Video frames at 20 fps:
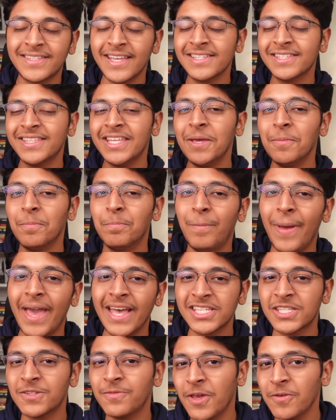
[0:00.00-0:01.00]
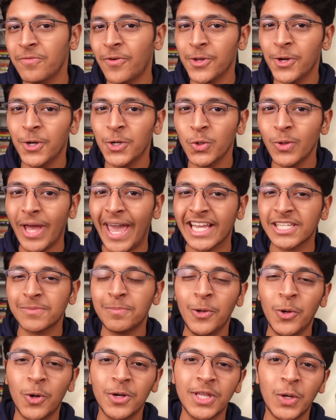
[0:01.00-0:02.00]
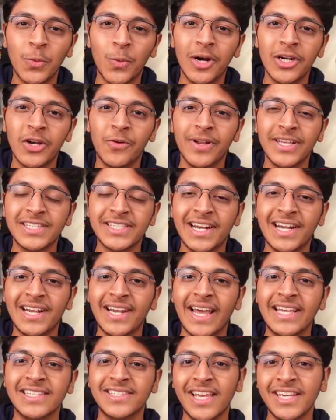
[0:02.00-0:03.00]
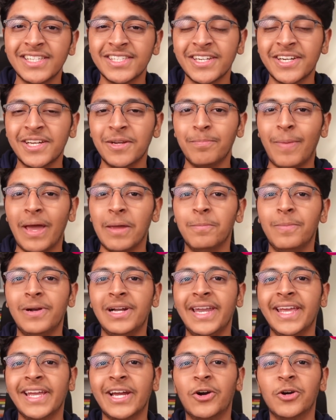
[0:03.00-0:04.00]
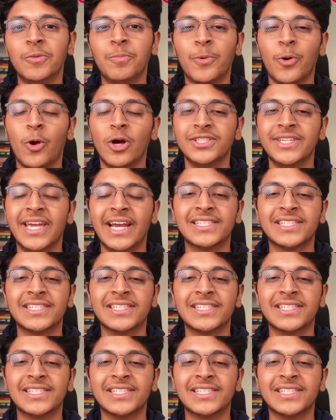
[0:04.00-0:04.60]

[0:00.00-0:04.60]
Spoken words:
is the best way for you to explore the world of decentralization by building out projects